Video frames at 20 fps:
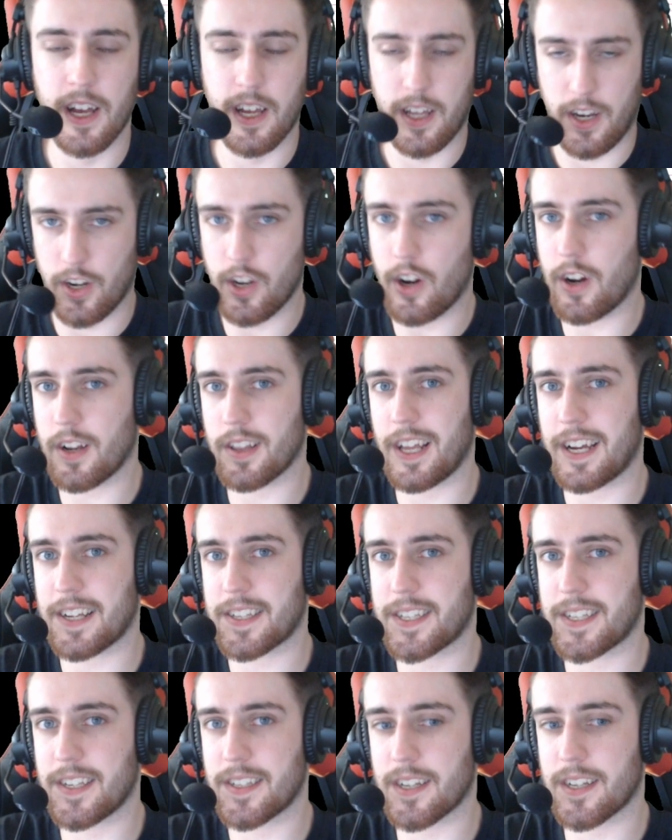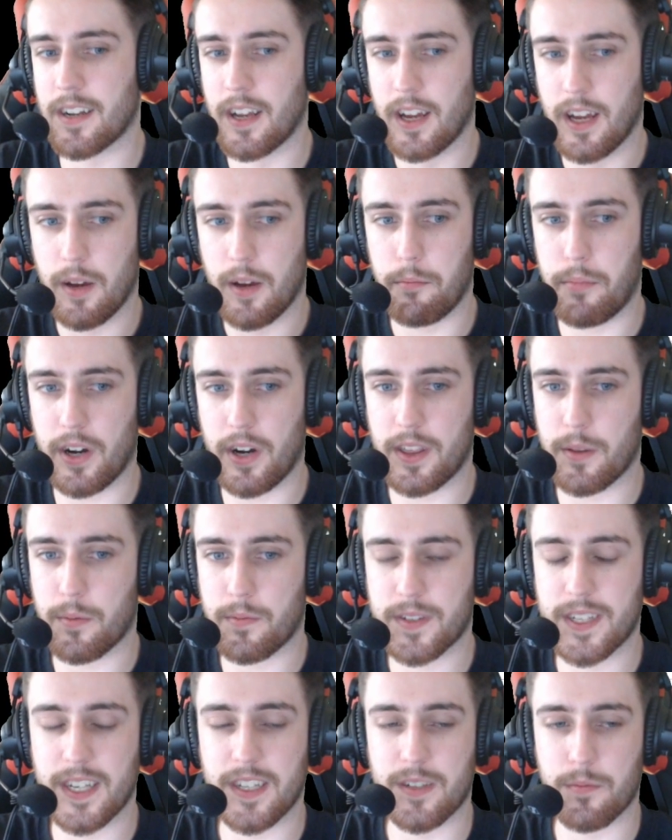not in last season, but in
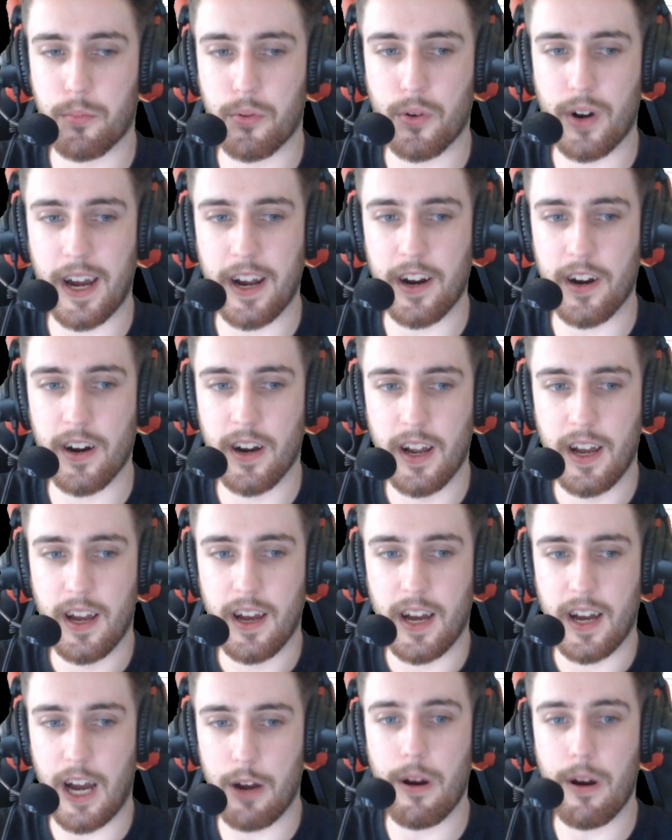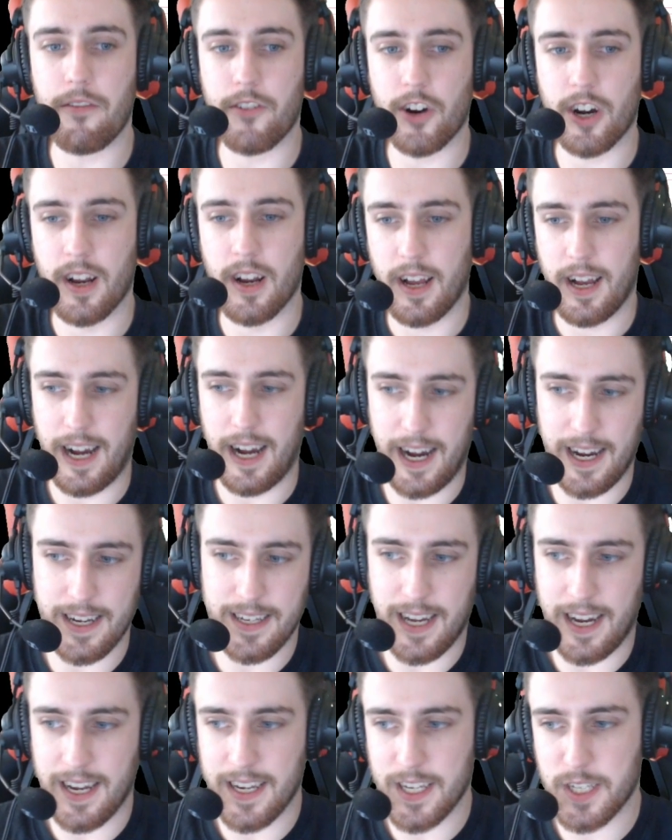the season prior. However,
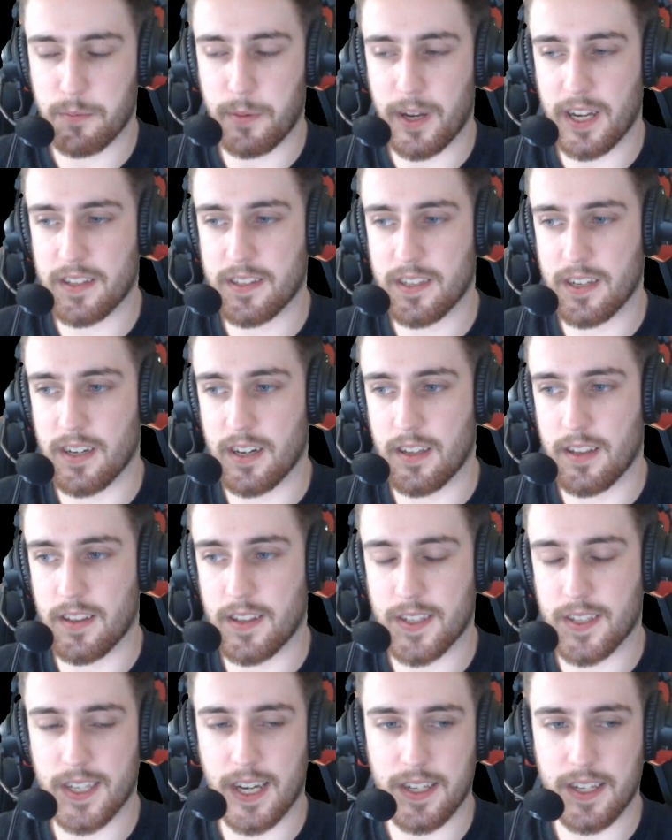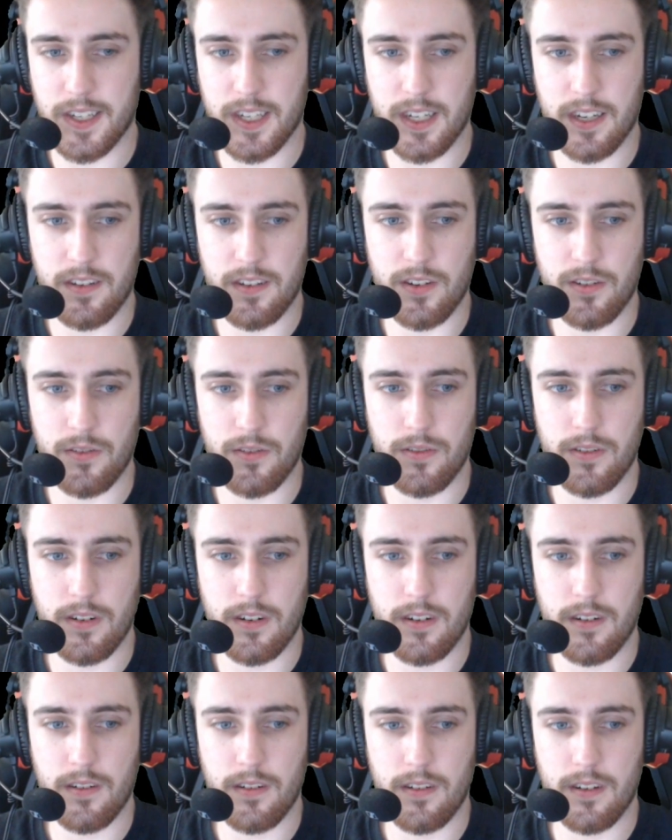I expect that this guy's going to do
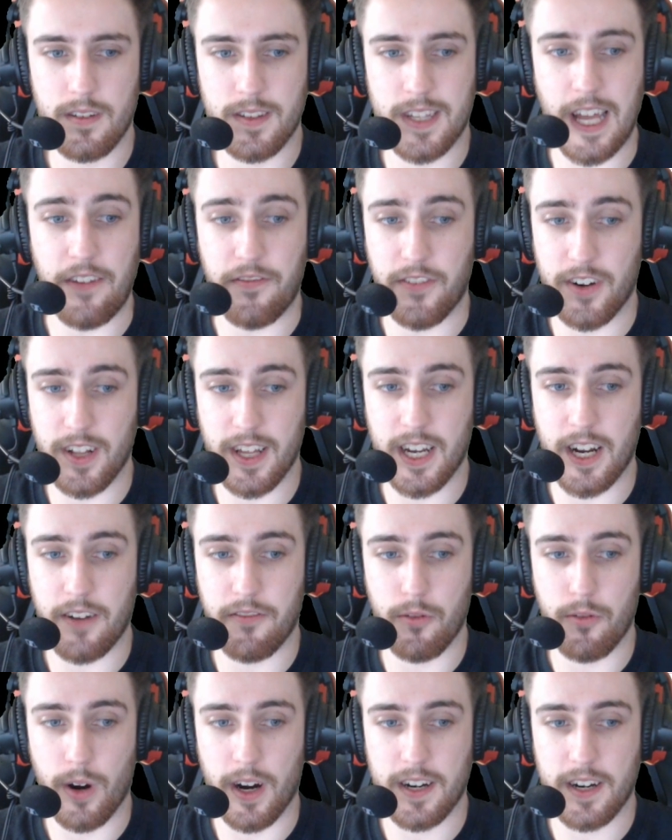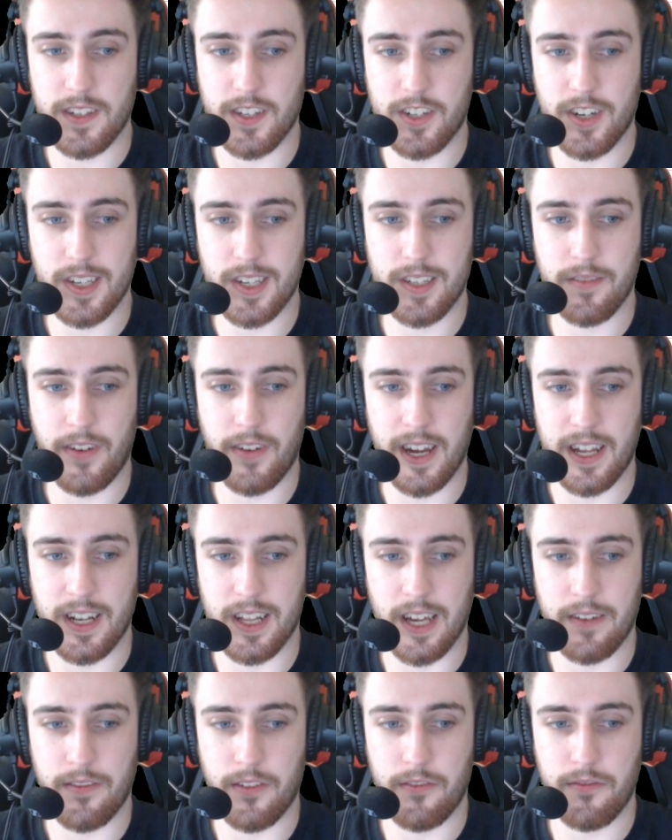definitely enough work to justify an
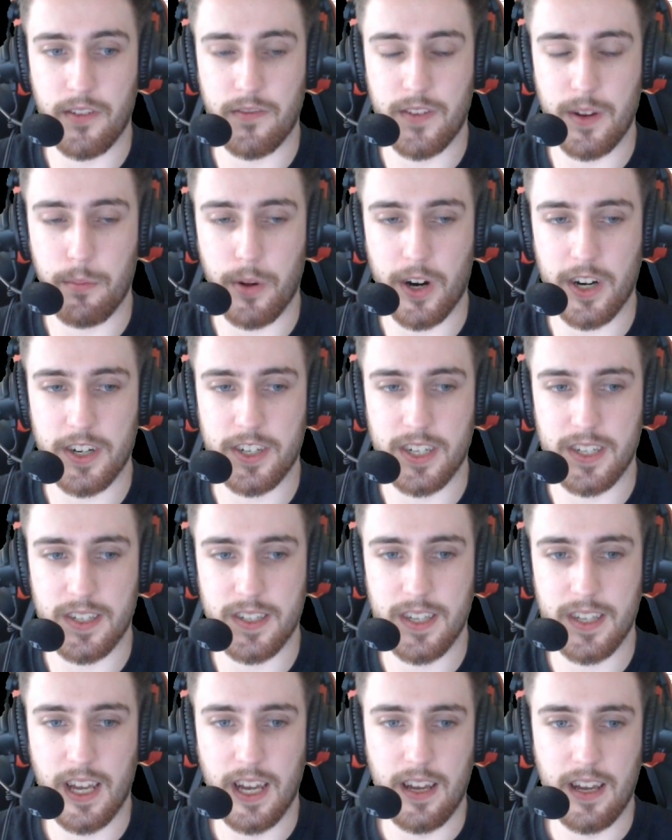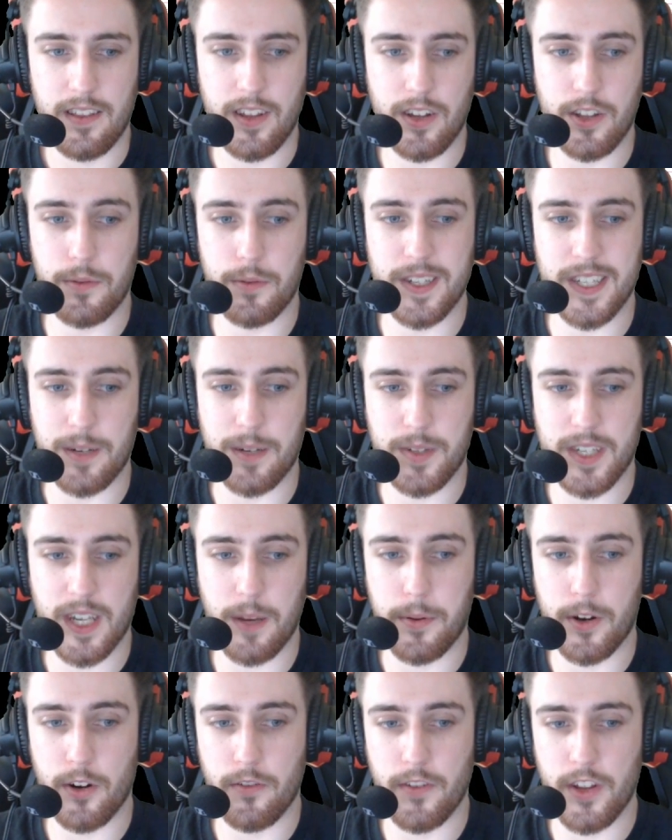1150 purchase. The only reason I'm
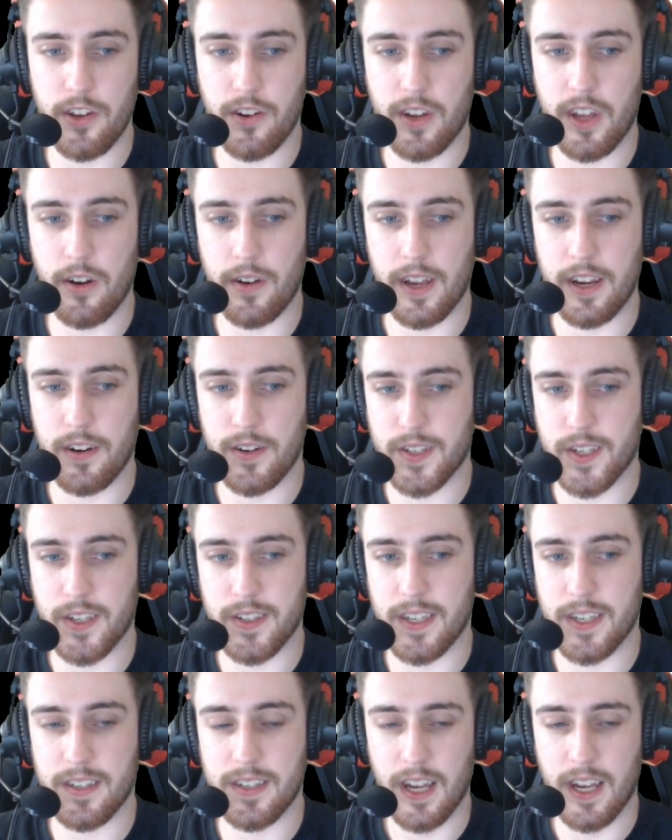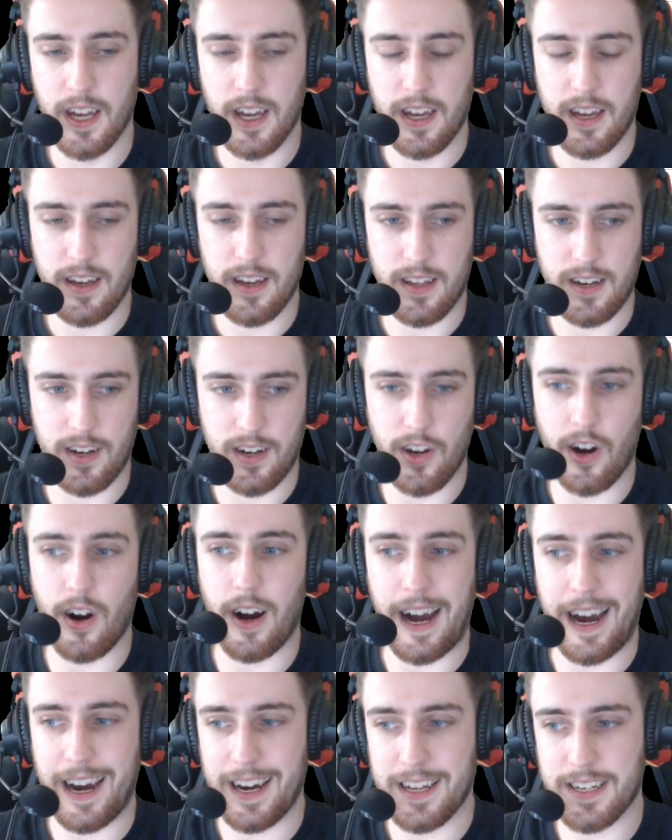skipping over Yukio here is because he's
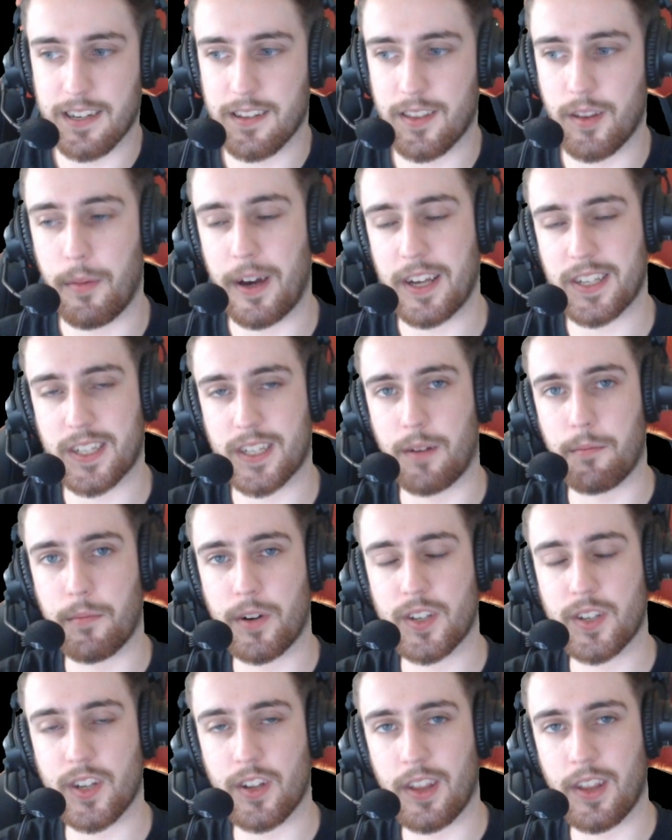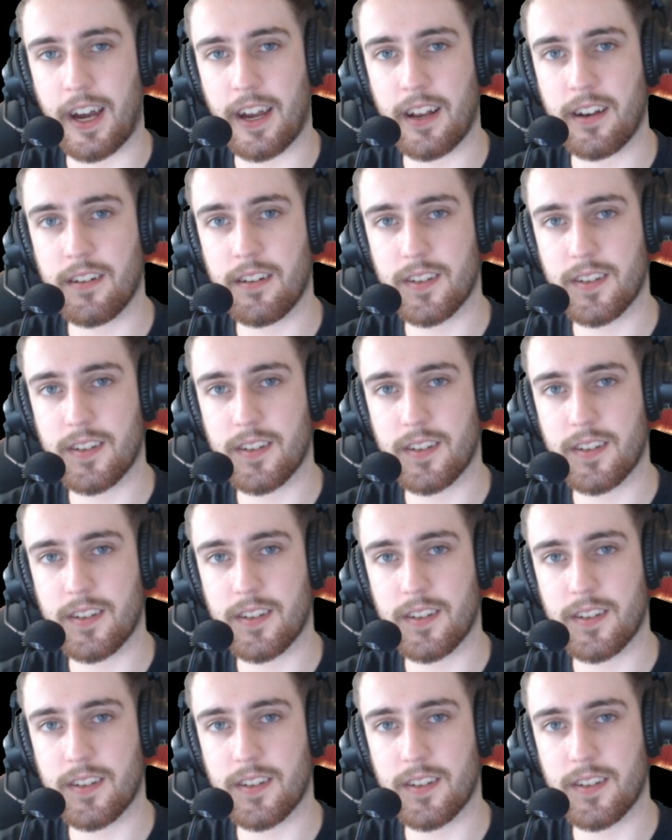not had the best numbers online